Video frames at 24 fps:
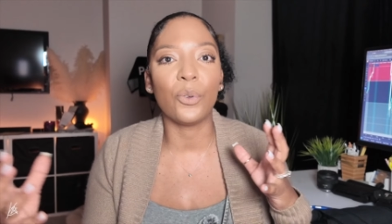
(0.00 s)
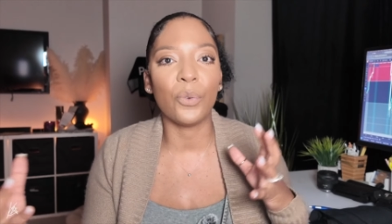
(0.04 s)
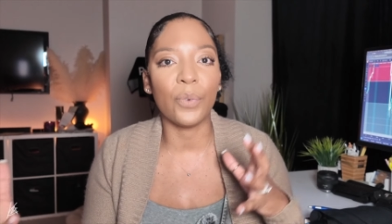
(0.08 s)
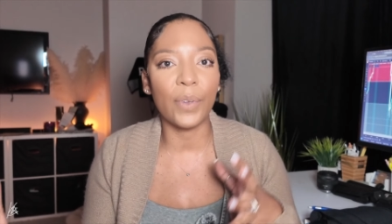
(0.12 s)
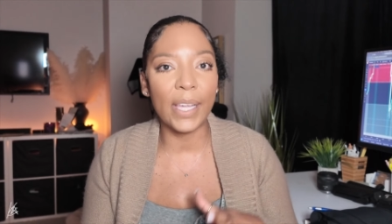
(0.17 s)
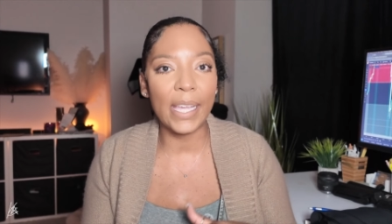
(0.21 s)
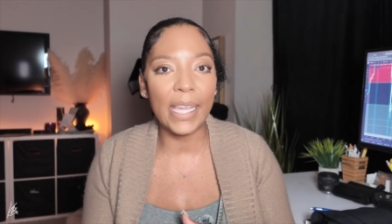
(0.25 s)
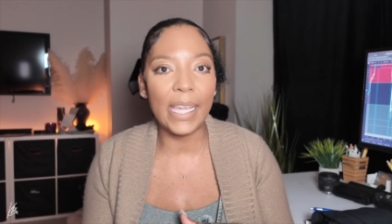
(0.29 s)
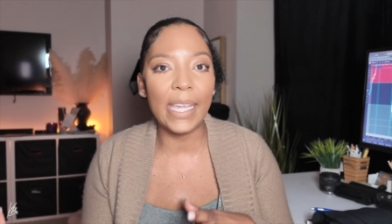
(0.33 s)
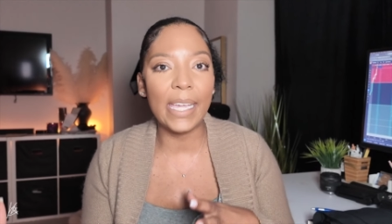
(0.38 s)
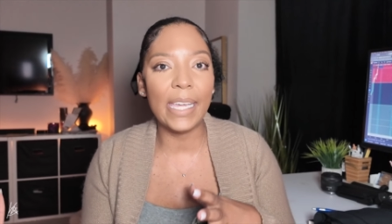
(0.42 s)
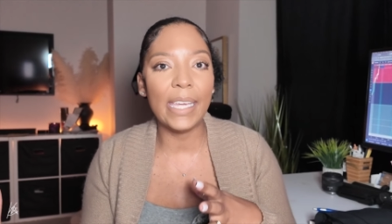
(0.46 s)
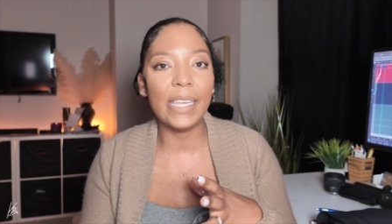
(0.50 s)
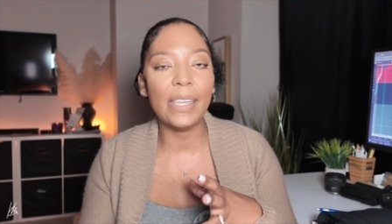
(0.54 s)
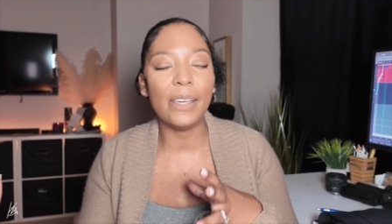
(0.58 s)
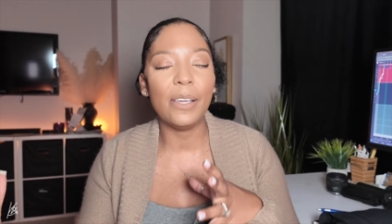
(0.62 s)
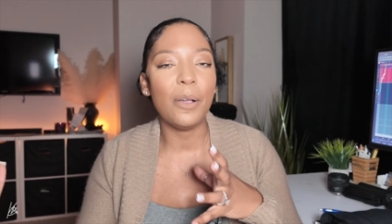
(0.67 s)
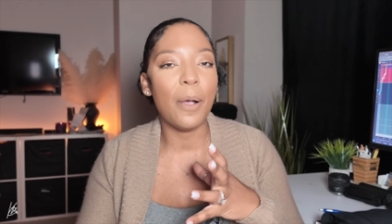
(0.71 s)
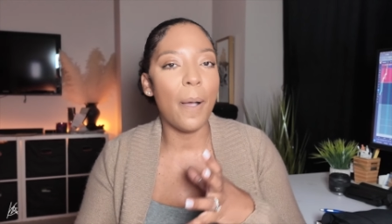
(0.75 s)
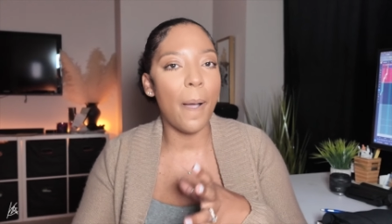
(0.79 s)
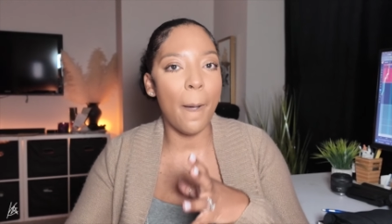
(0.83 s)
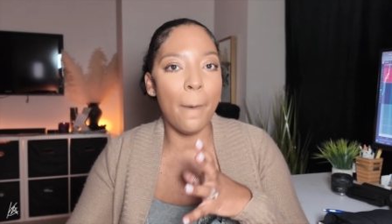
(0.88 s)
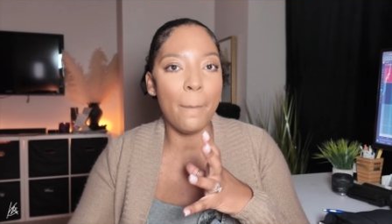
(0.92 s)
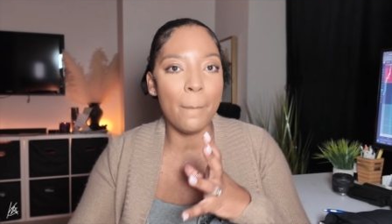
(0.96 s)
greed
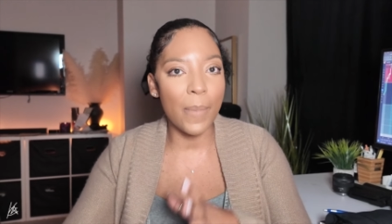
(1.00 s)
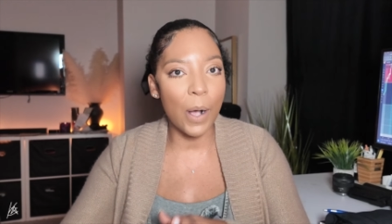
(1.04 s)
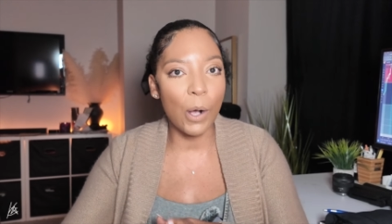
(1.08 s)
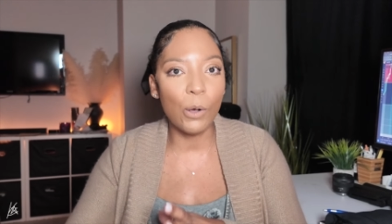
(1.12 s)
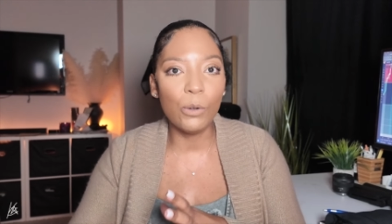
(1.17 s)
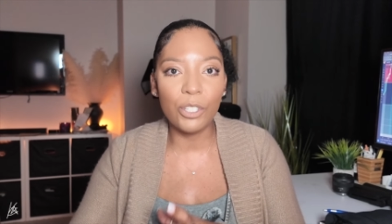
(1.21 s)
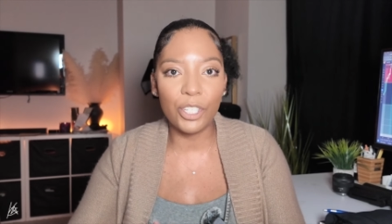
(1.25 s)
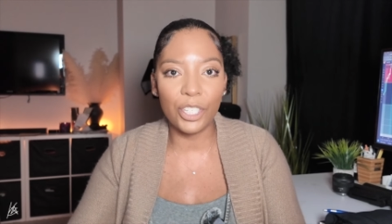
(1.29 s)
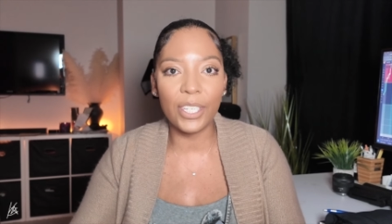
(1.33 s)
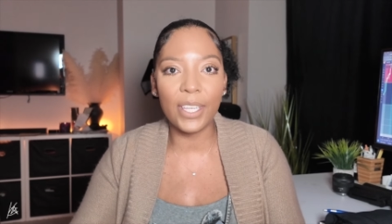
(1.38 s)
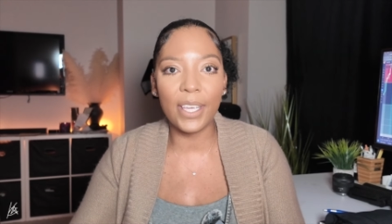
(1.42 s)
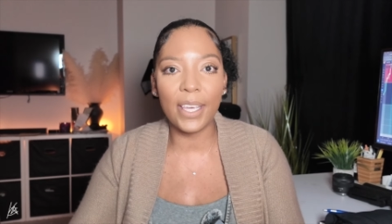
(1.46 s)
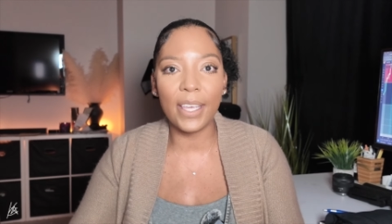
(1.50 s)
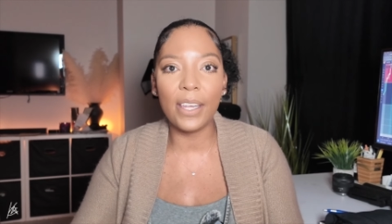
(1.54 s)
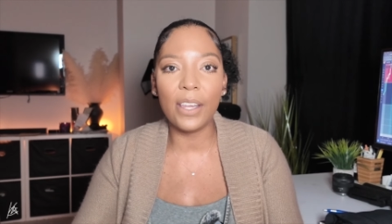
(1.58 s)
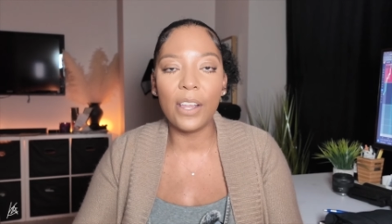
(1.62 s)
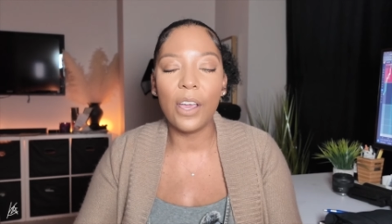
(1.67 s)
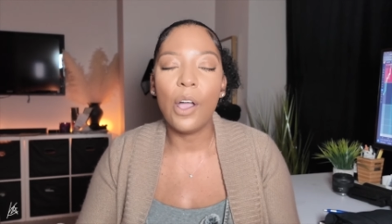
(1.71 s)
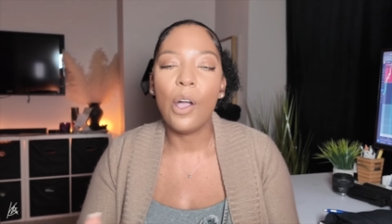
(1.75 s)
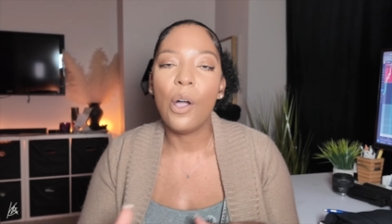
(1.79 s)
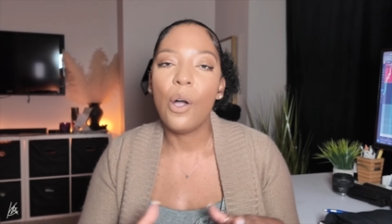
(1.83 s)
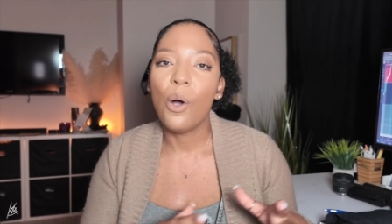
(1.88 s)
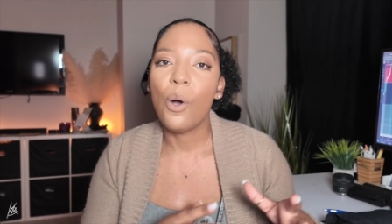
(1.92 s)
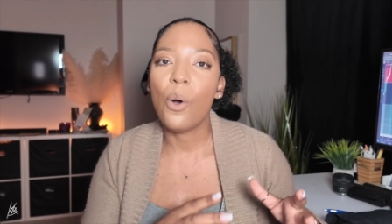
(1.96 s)
emotion